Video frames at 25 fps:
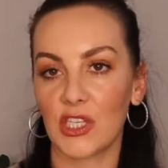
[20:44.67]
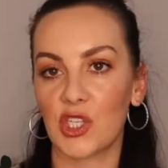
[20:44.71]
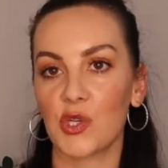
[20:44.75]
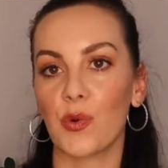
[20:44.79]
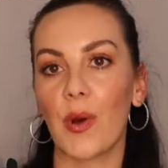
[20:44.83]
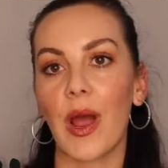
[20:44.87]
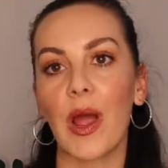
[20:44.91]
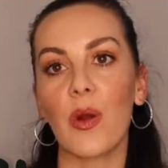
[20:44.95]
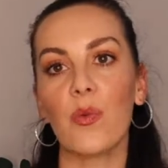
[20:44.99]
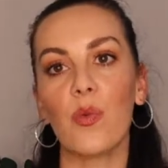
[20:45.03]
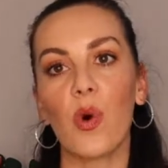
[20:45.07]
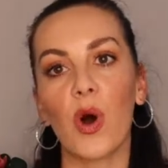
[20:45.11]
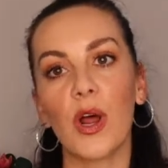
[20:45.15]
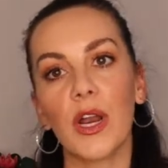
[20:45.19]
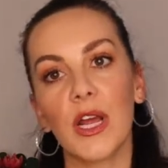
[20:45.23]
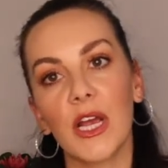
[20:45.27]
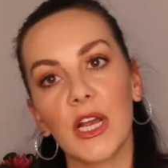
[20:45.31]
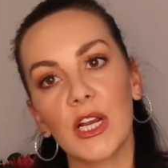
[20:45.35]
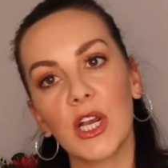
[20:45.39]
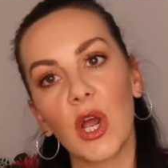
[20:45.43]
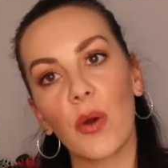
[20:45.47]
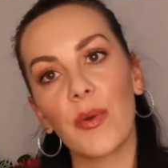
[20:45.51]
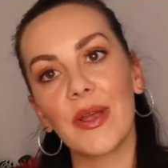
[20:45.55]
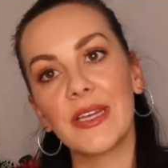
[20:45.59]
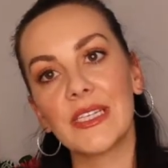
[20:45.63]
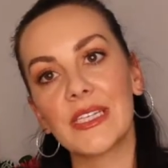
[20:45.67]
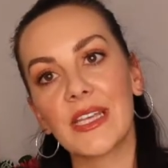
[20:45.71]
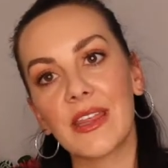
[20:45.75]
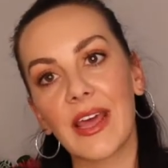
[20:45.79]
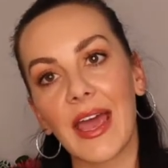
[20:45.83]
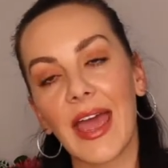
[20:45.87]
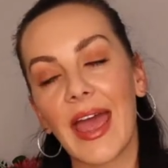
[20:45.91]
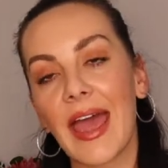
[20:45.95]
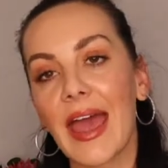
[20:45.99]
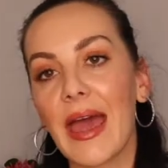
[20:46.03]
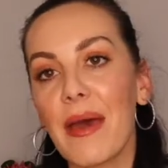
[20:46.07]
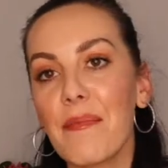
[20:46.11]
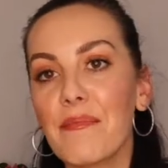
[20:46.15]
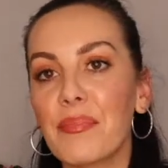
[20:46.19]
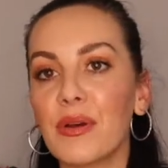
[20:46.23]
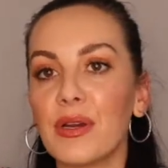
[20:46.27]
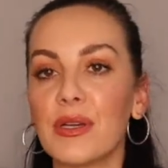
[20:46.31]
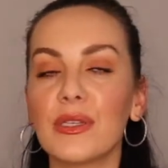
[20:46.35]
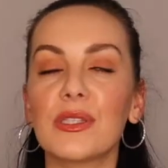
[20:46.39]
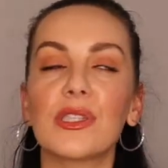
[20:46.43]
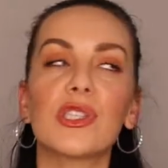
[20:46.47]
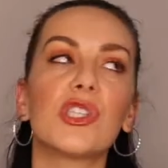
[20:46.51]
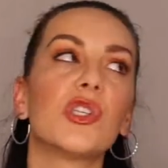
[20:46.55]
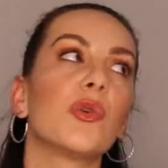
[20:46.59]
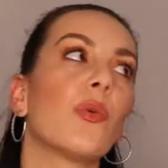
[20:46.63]
Do I wanna go into the
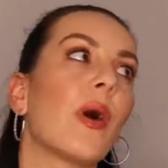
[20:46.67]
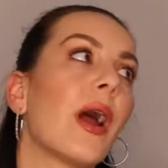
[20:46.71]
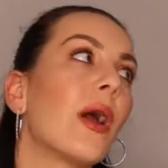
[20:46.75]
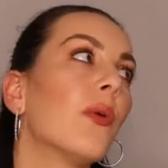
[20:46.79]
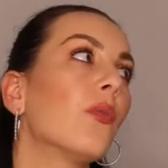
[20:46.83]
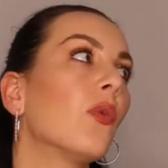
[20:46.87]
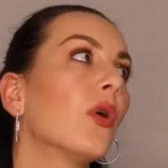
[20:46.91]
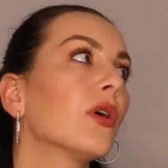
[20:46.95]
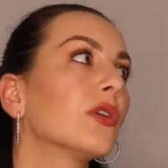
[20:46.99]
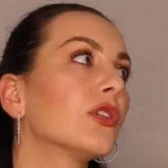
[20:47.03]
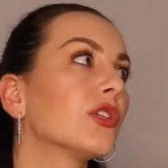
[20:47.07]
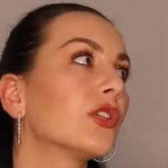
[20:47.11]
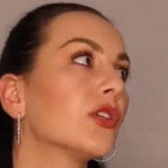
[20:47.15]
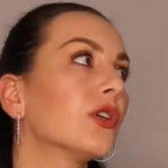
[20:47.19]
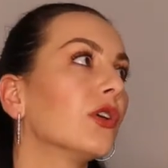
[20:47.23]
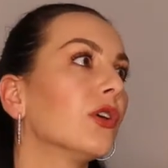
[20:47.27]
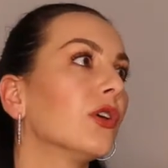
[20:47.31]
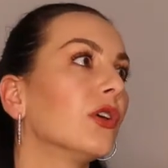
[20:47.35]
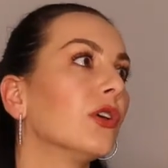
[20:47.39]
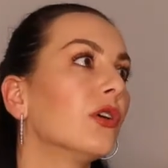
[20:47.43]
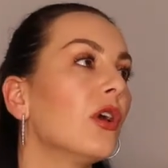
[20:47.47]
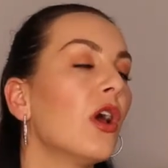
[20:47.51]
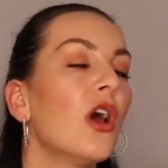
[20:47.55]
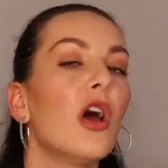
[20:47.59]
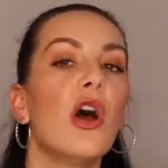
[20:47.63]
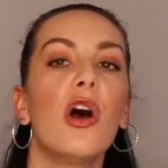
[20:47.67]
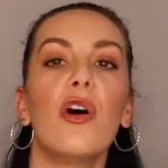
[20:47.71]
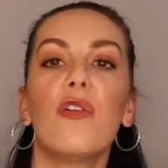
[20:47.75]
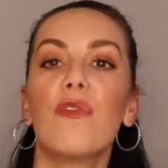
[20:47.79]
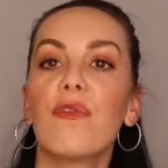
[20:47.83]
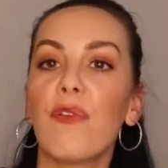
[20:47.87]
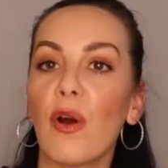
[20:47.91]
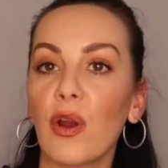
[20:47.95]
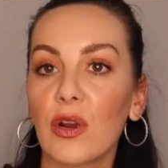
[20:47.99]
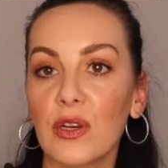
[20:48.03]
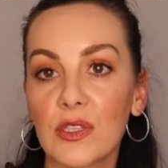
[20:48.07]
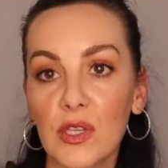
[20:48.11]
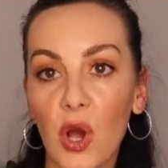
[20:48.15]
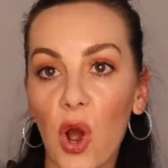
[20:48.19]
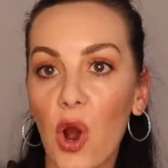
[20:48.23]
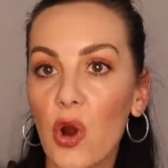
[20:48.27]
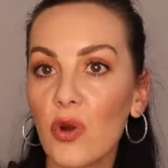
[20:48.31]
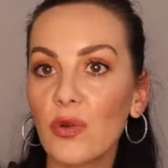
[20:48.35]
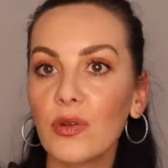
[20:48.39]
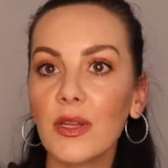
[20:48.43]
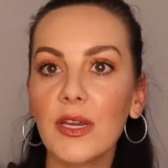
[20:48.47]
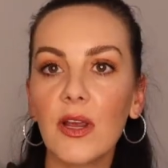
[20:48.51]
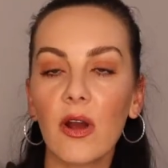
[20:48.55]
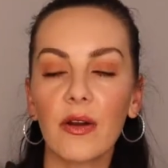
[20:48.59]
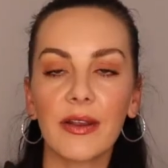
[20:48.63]
hampers? Do I want to focus
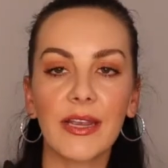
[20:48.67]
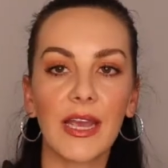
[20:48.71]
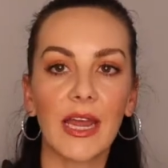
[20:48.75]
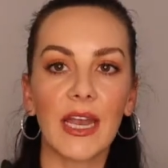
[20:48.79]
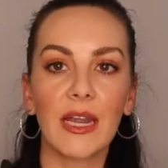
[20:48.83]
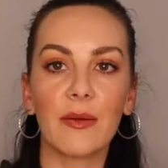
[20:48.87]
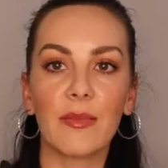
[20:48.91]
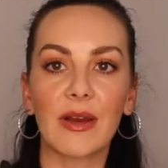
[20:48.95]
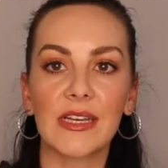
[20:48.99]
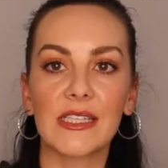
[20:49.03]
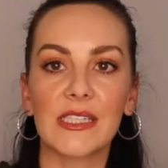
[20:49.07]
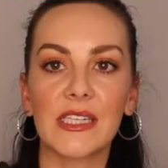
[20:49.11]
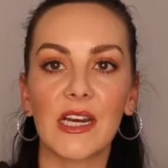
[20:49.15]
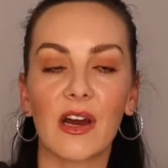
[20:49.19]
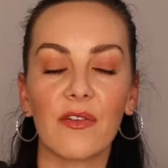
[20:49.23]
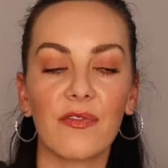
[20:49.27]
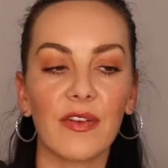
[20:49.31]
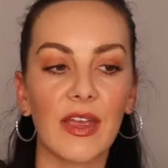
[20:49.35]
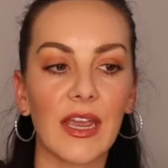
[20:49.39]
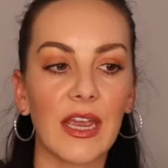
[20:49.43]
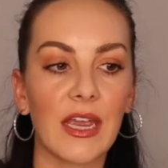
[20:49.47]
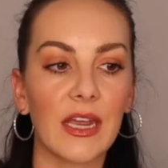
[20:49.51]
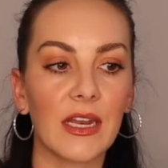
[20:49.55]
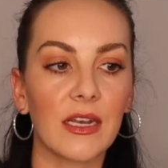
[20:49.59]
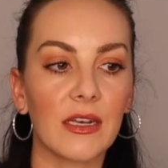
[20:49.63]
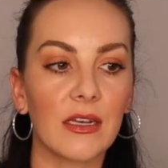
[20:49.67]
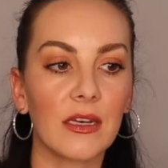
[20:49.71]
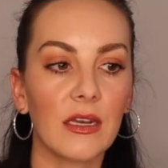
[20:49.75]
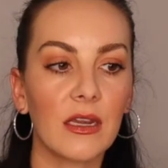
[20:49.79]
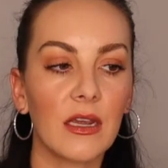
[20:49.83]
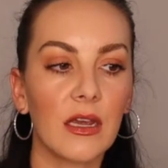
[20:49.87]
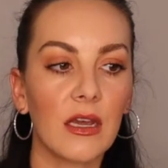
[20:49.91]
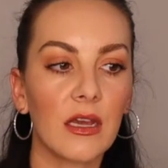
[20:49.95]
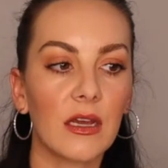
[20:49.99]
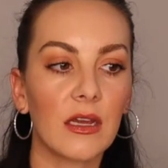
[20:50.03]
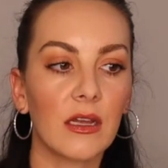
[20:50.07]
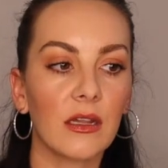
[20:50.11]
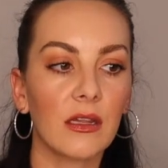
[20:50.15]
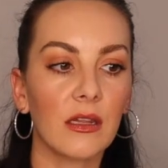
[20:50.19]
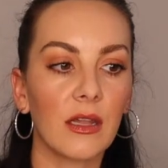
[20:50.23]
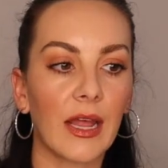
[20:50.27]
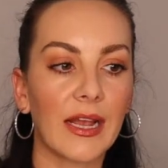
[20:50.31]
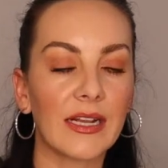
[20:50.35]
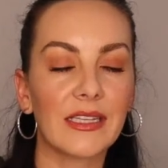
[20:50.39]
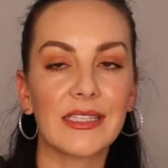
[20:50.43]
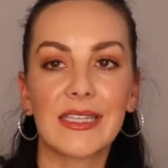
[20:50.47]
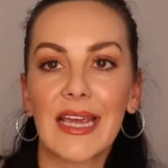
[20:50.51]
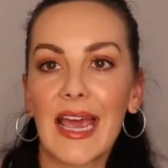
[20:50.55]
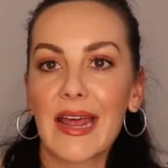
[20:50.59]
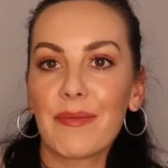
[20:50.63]
only on getting my stuff in,
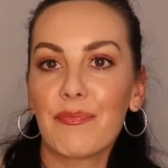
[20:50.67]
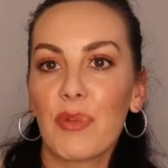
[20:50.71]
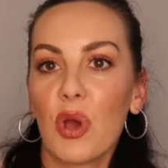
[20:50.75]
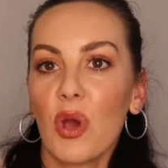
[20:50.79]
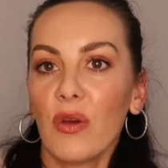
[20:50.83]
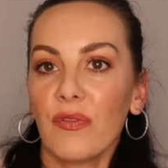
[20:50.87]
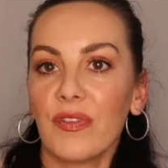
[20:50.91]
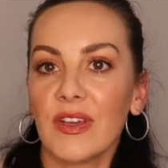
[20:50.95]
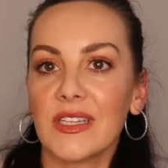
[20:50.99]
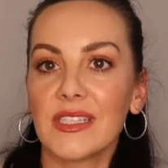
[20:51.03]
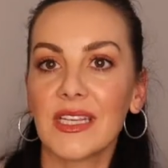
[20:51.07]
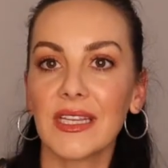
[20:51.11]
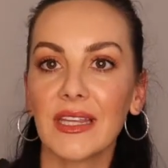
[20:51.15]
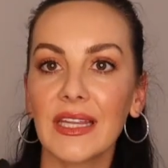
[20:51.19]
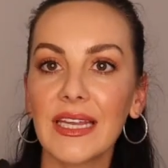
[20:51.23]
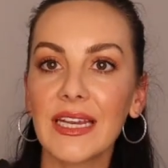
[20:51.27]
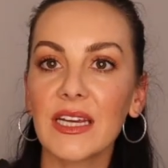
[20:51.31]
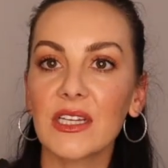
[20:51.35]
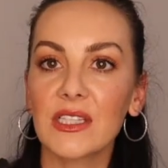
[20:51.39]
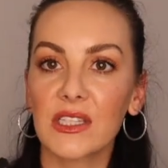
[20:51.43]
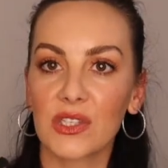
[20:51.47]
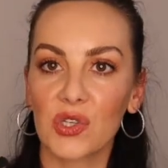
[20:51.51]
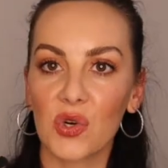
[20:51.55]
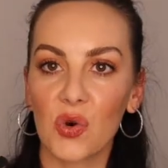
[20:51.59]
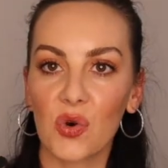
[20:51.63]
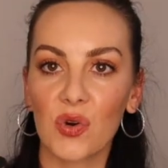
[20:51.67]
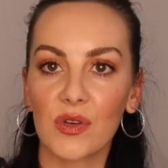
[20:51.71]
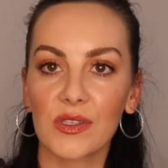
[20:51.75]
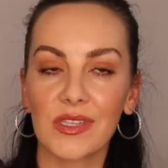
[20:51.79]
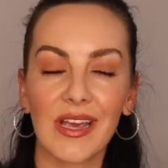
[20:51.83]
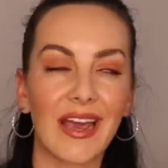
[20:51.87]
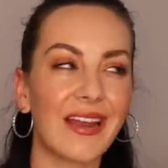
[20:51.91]
like, Dan Murphy's and liquor stores?